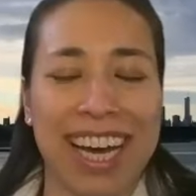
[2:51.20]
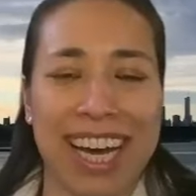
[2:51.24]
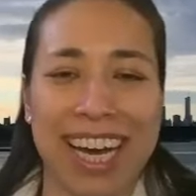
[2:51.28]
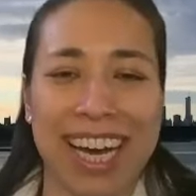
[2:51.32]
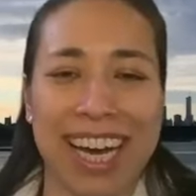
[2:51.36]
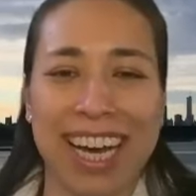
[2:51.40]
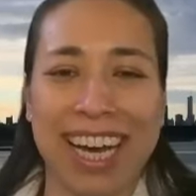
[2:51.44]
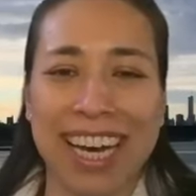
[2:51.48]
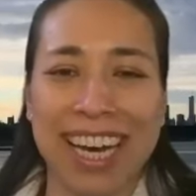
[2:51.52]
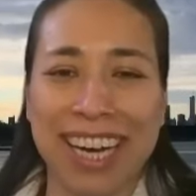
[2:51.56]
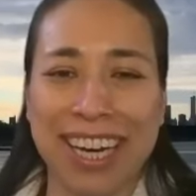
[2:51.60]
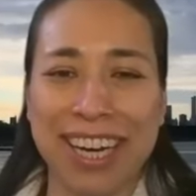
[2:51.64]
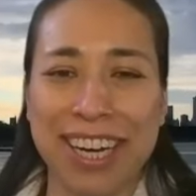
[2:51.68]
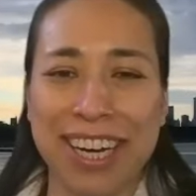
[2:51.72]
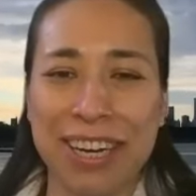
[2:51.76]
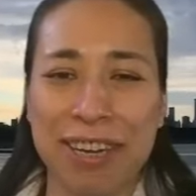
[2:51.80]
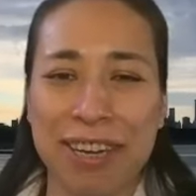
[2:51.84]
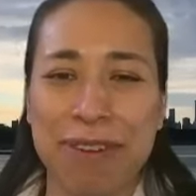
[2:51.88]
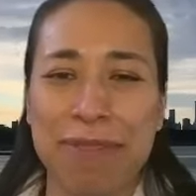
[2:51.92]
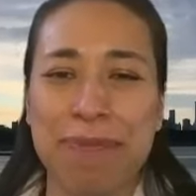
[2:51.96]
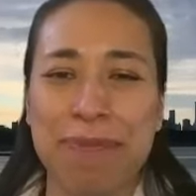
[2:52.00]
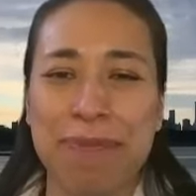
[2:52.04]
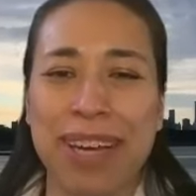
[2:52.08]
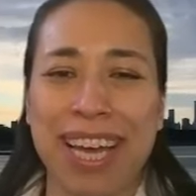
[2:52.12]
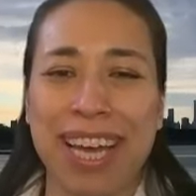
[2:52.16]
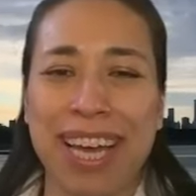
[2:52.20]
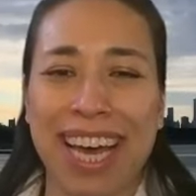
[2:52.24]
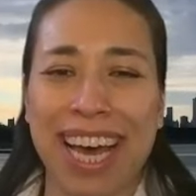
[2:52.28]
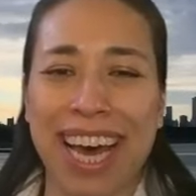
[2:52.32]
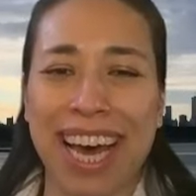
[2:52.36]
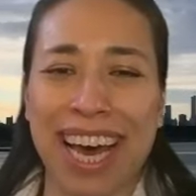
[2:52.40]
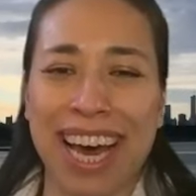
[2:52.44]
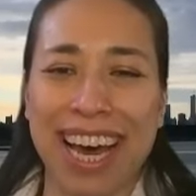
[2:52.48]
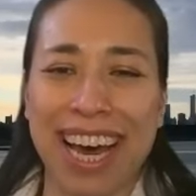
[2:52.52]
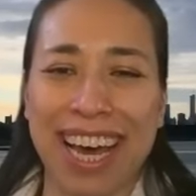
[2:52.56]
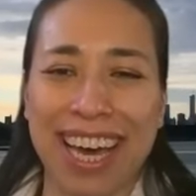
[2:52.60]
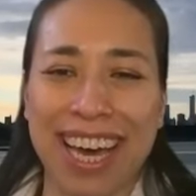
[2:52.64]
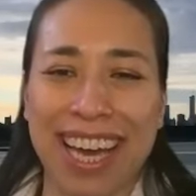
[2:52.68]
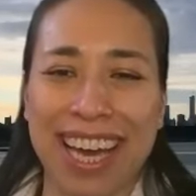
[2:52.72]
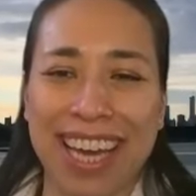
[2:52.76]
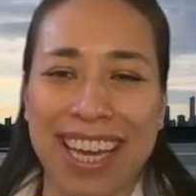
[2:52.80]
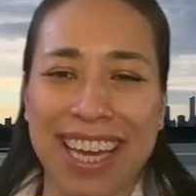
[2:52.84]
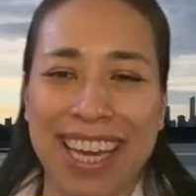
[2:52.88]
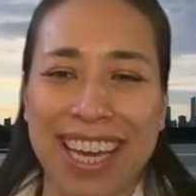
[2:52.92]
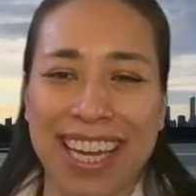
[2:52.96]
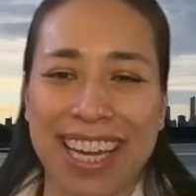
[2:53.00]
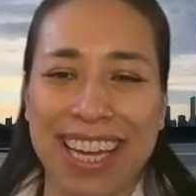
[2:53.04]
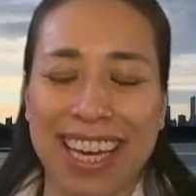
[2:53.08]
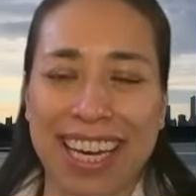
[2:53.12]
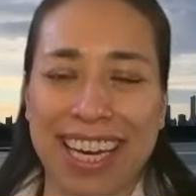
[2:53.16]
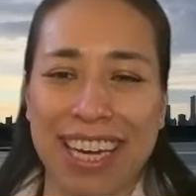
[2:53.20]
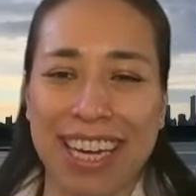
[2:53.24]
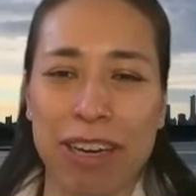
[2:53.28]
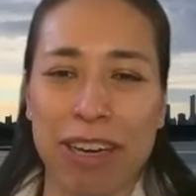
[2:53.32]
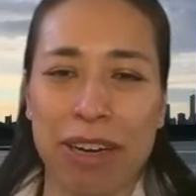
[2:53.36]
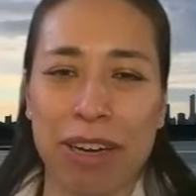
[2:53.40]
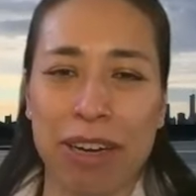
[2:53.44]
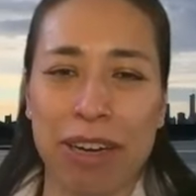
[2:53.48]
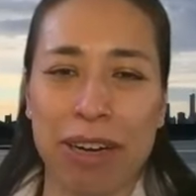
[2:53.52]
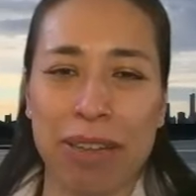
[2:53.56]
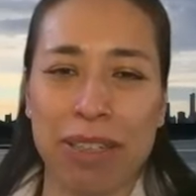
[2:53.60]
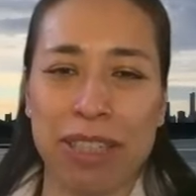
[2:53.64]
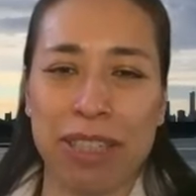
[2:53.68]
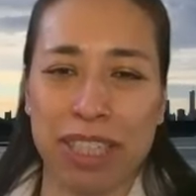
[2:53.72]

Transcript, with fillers: Um, I uh,